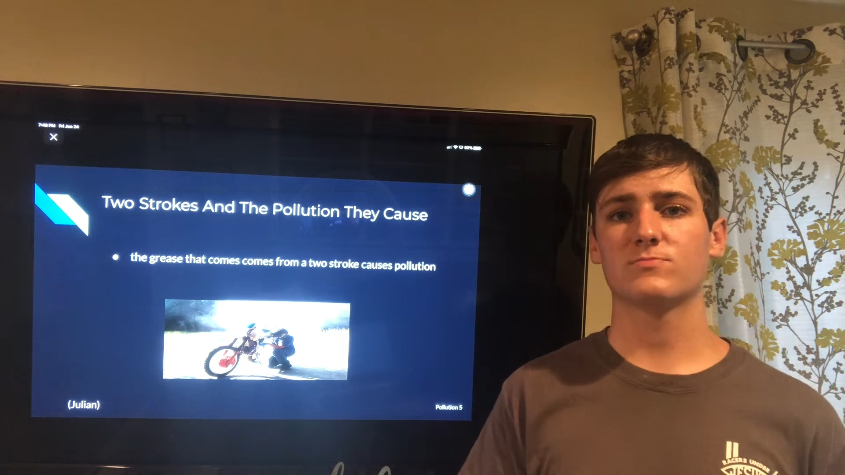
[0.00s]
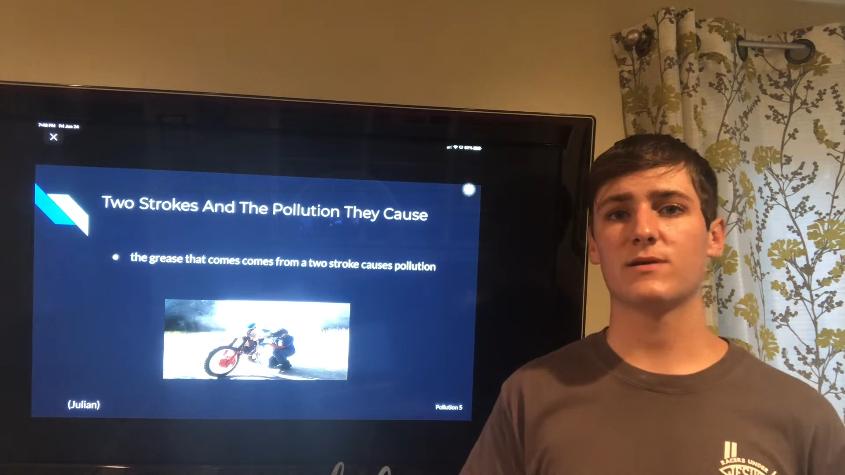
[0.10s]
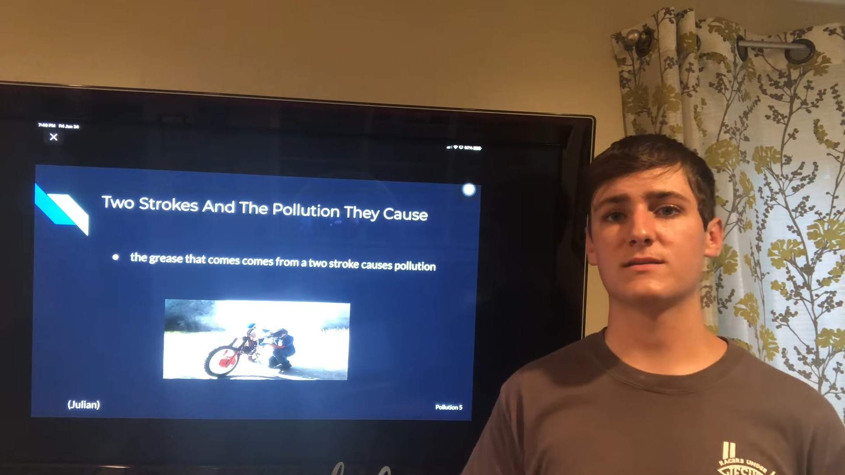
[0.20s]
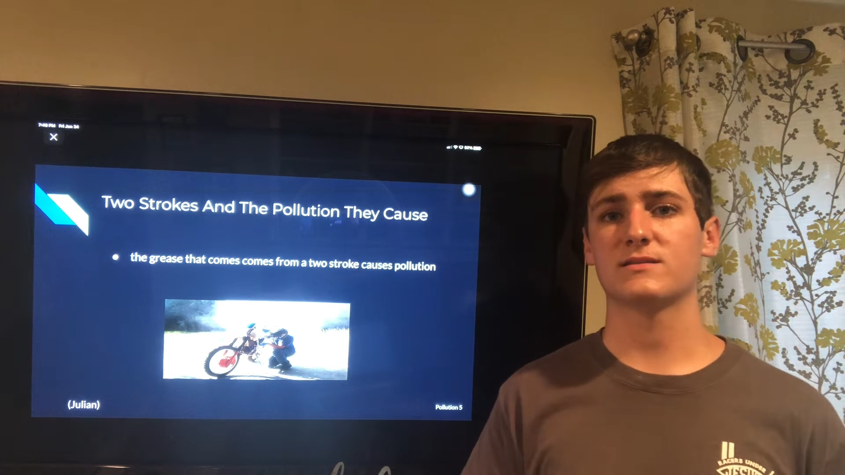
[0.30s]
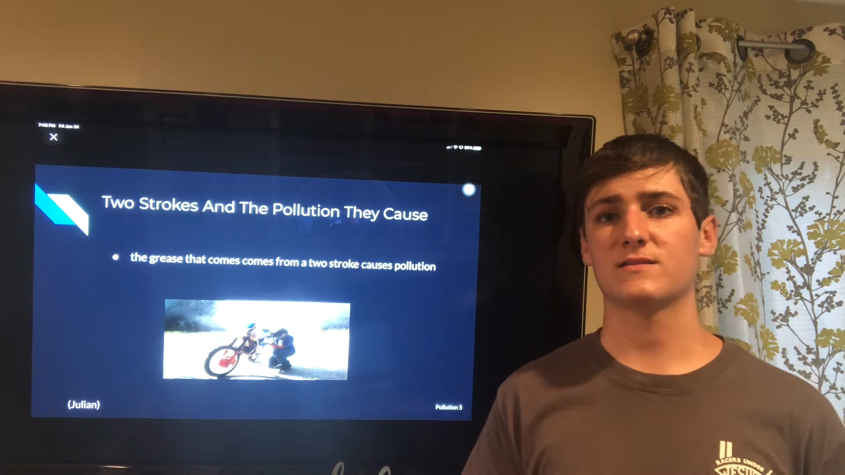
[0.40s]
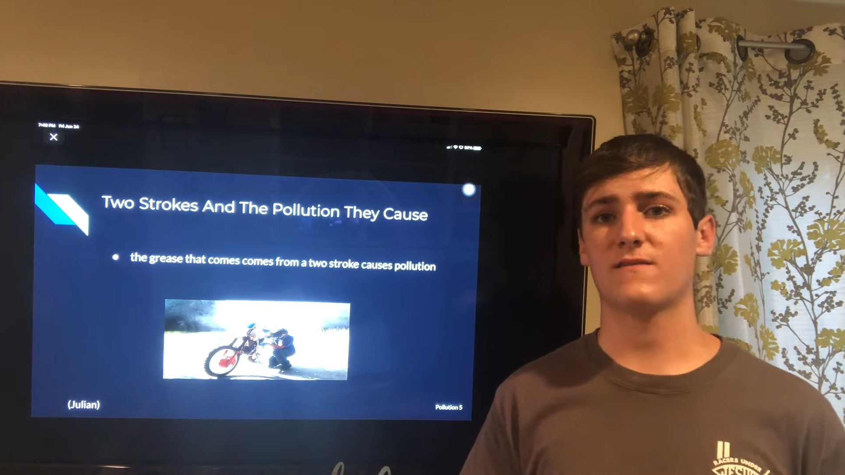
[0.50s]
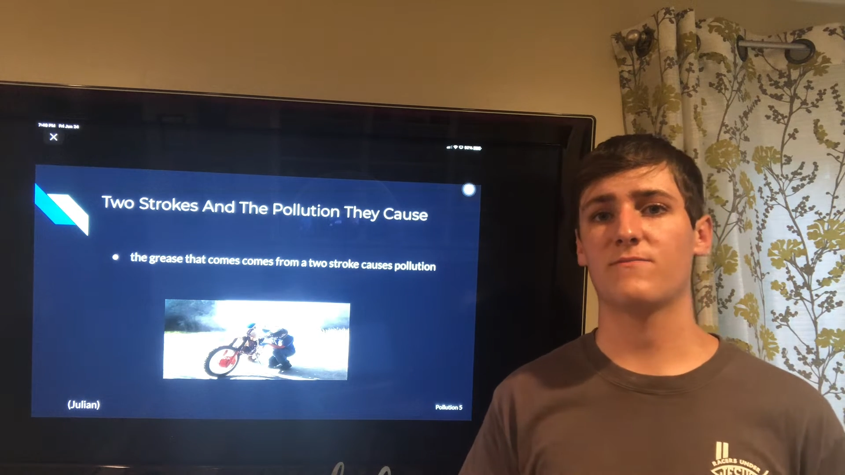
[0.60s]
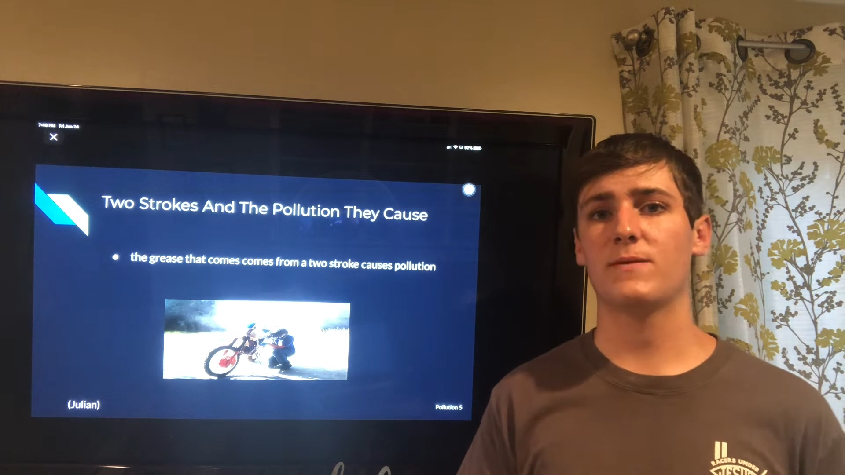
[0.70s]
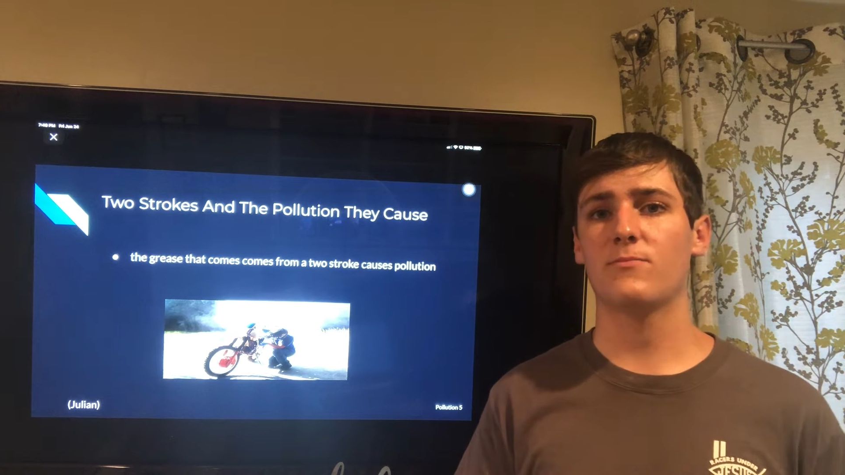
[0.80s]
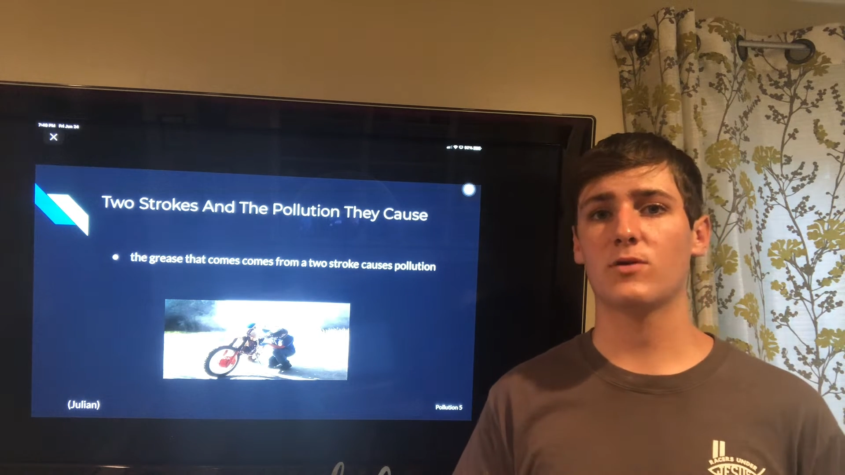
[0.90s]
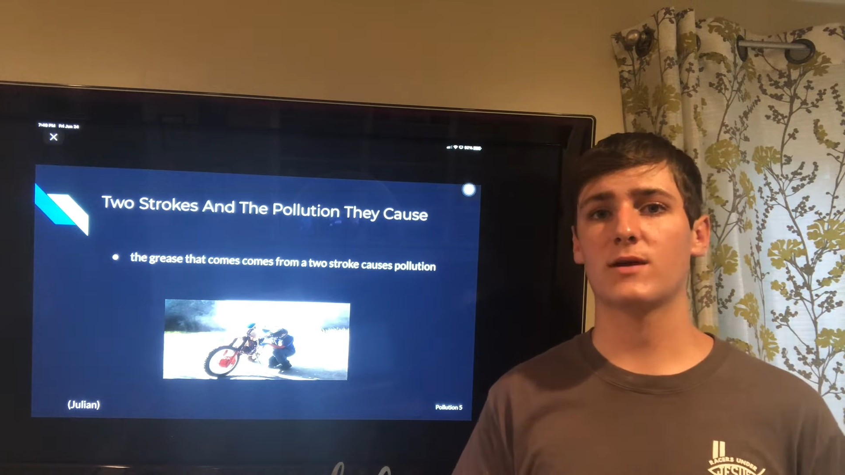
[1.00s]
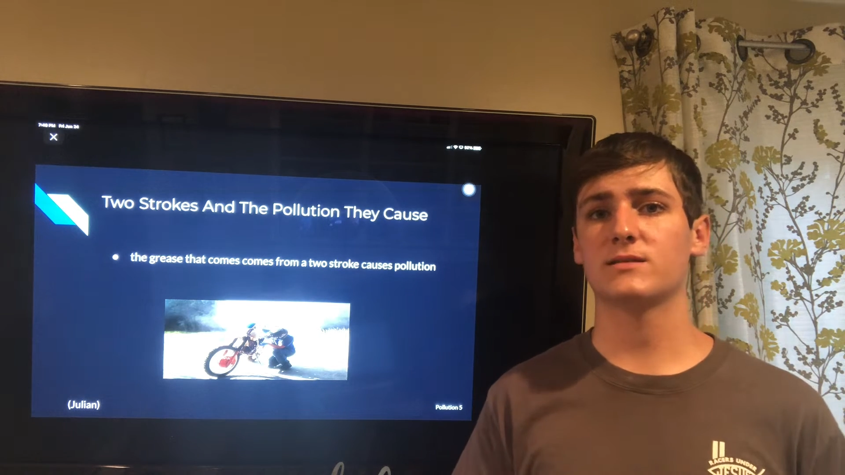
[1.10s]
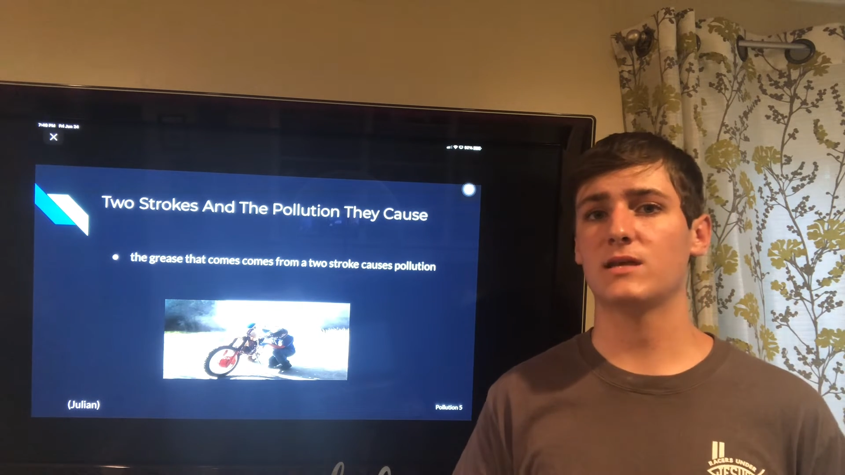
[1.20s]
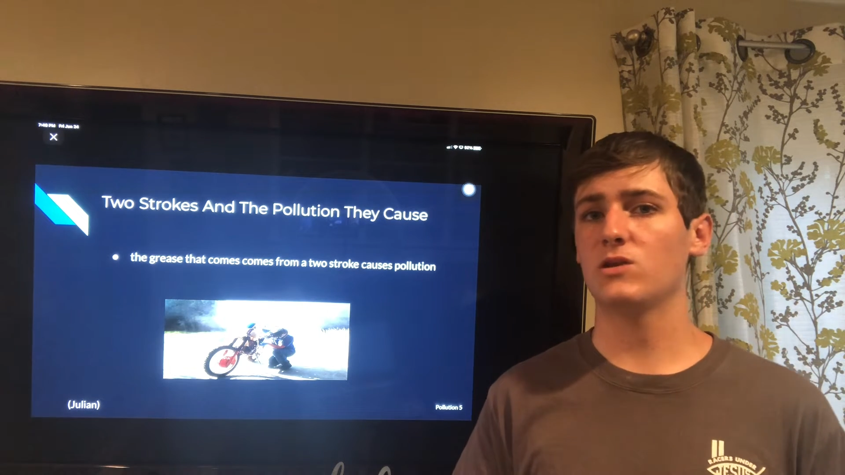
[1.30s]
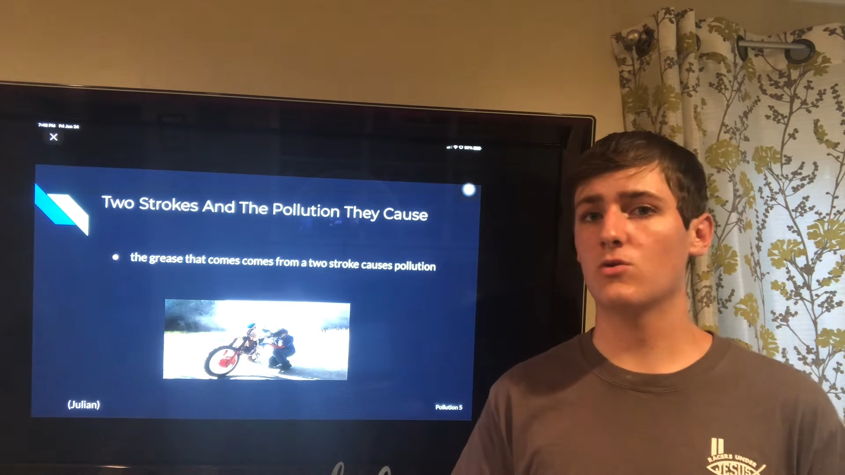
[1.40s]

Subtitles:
places if people continue